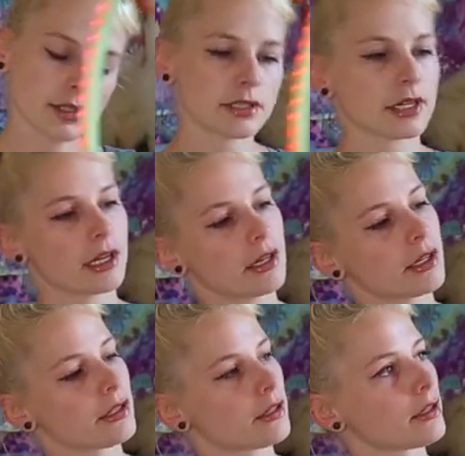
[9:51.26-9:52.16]
Let's get out
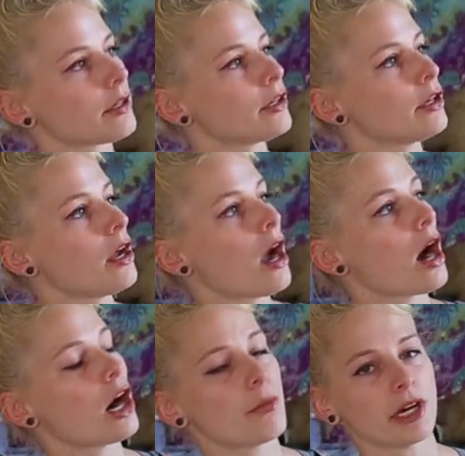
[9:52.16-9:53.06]
of here.
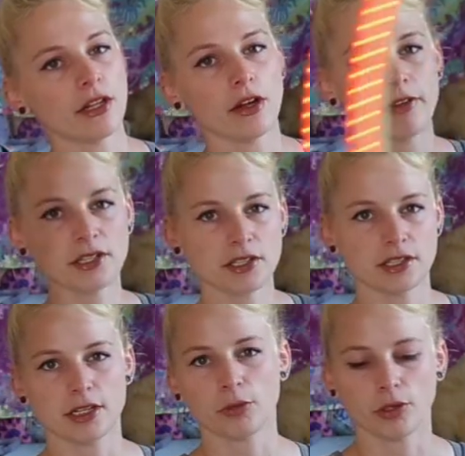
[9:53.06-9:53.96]
I love how
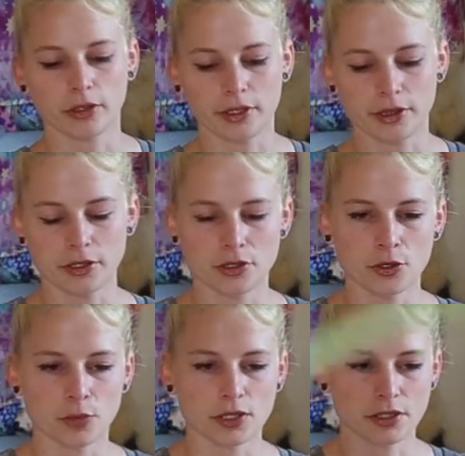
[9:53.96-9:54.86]
similar this
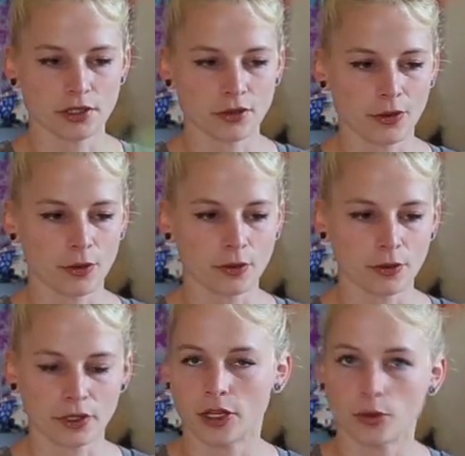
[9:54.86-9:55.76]
hoop is to
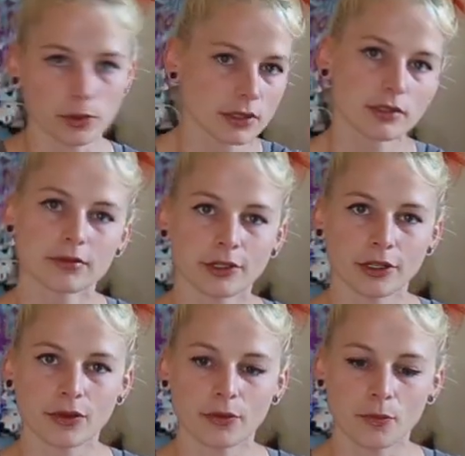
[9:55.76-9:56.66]
all the other ones,
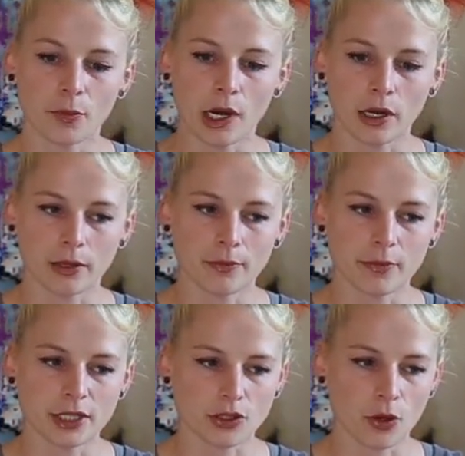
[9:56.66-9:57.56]

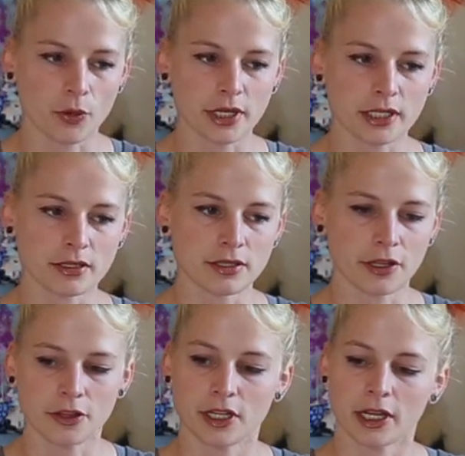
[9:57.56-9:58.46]
It's always, I
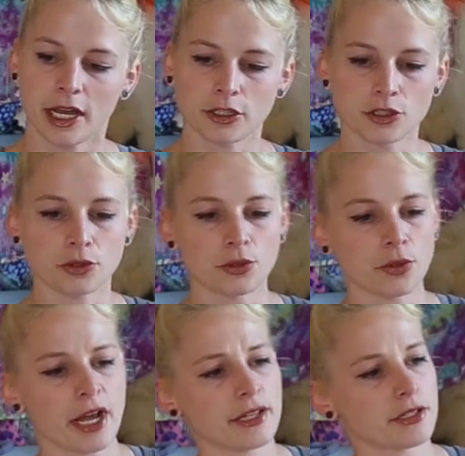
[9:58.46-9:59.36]
think
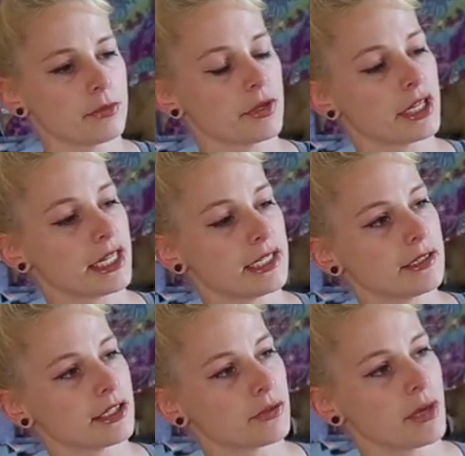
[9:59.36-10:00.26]
Astral has some of the
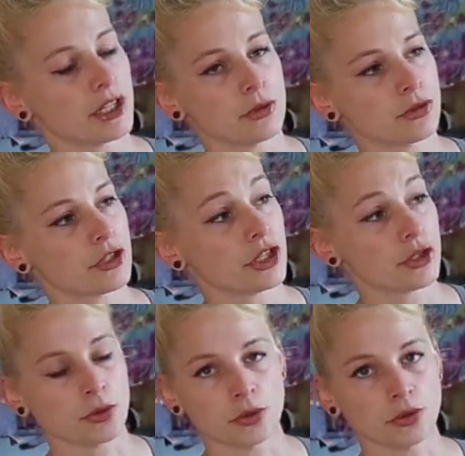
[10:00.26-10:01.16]
easiest menus to
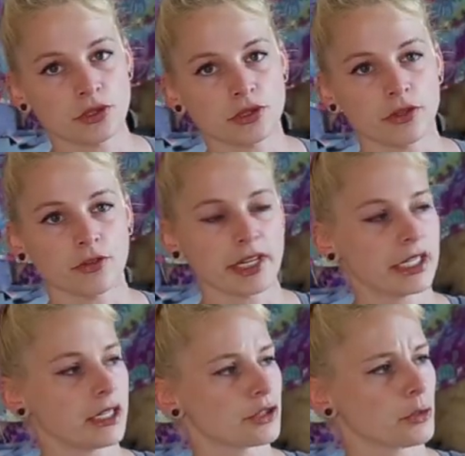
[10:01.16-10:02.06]
use of
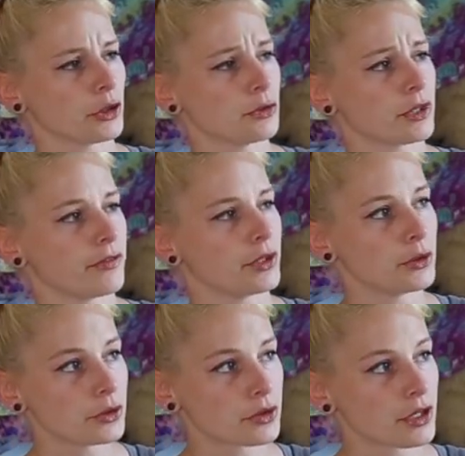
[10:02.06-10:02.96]
any smart hoops I've
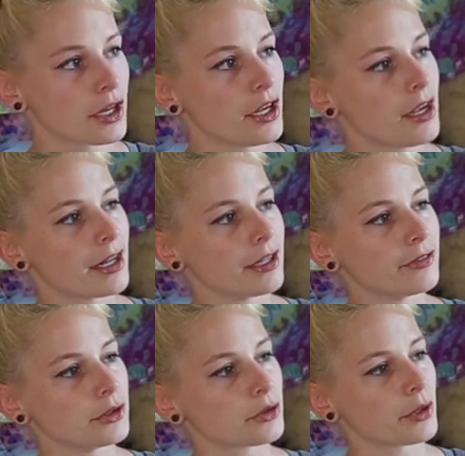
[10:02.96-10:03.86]
used. I've
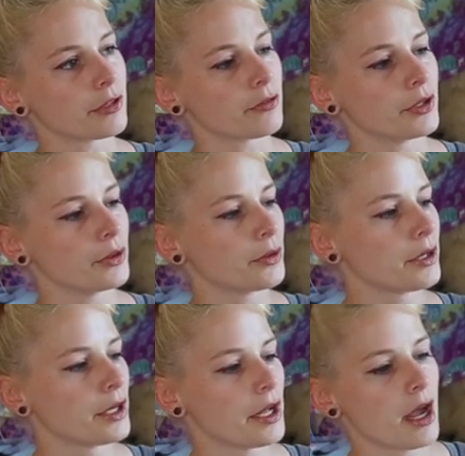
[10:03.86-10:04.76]
used quite a few.
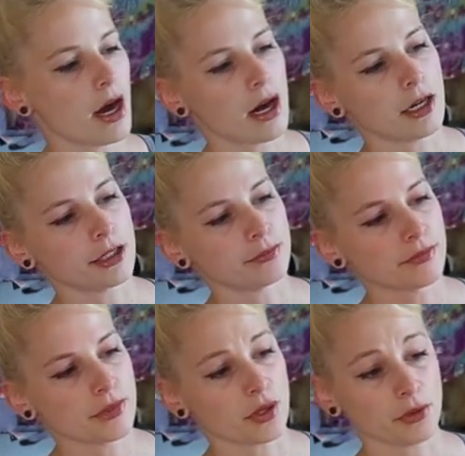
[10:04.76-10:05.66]

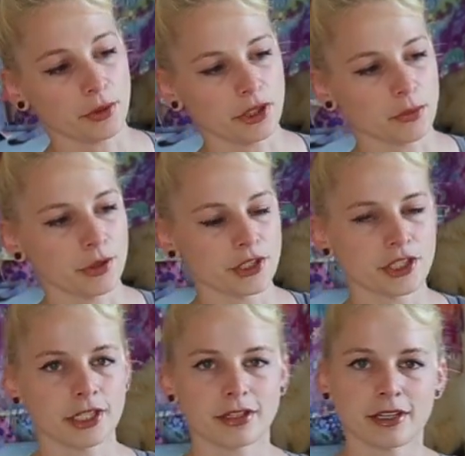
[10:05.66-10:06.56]
So I really
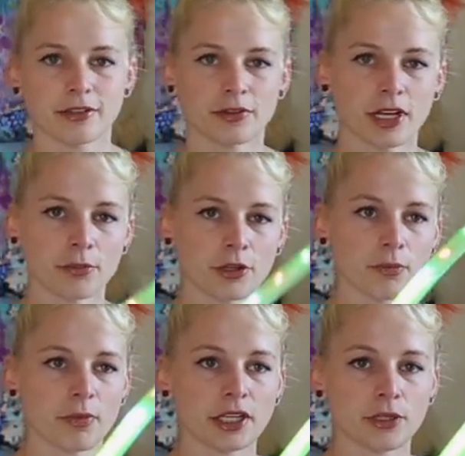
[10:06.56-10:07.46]
appreciate that they've kept their
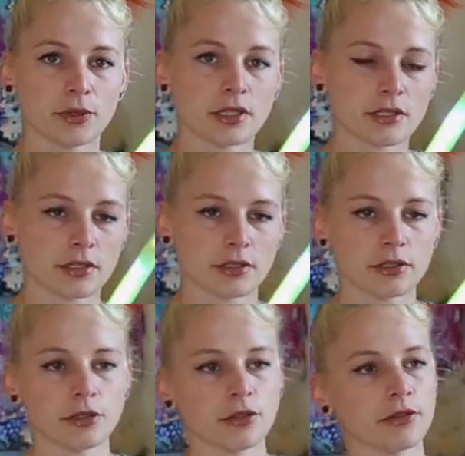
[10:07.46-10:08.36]
menu
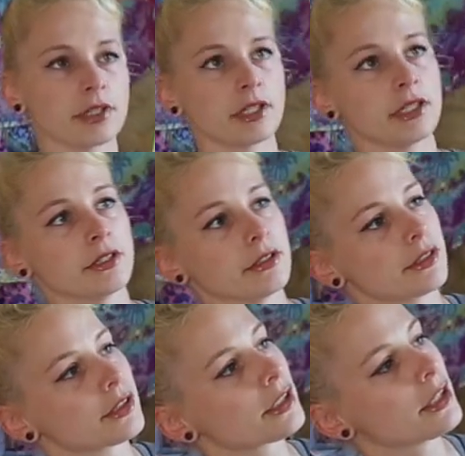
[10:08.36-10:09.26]
consistent over the
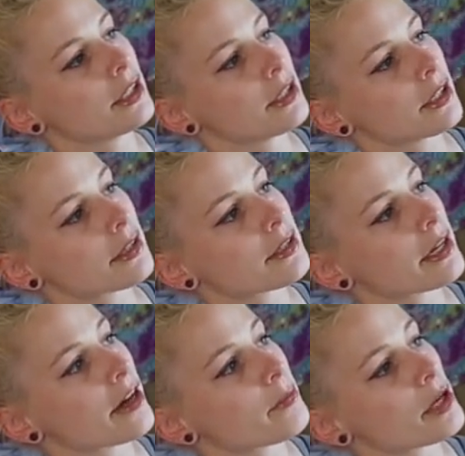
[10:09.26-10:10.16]
years, because
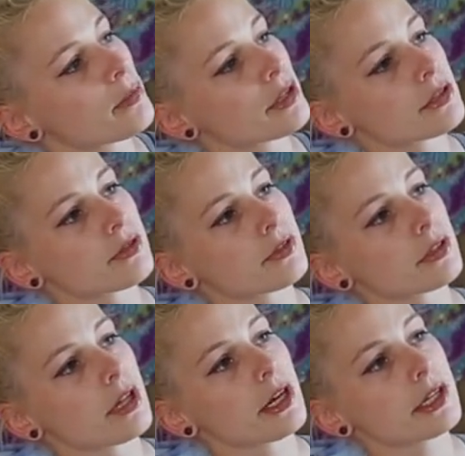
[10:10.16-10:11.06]
they have been in business for
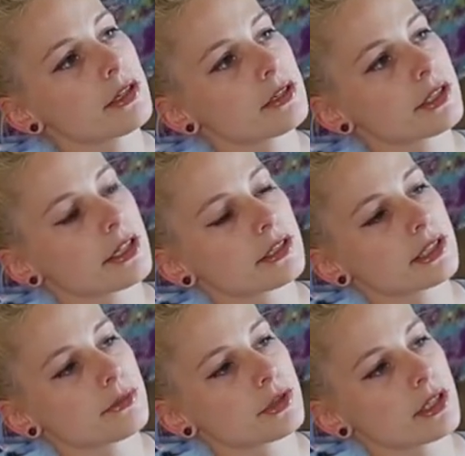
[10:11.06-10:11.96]
a lot of years now, it
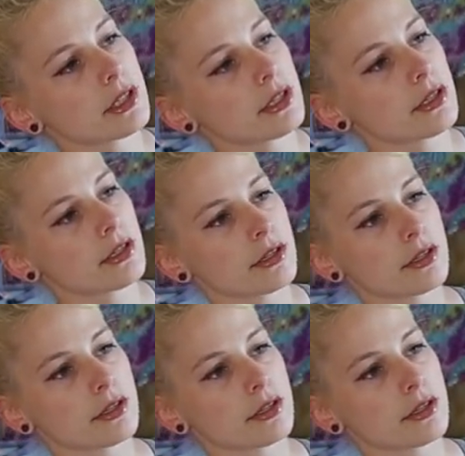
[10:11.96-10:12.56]
seems like.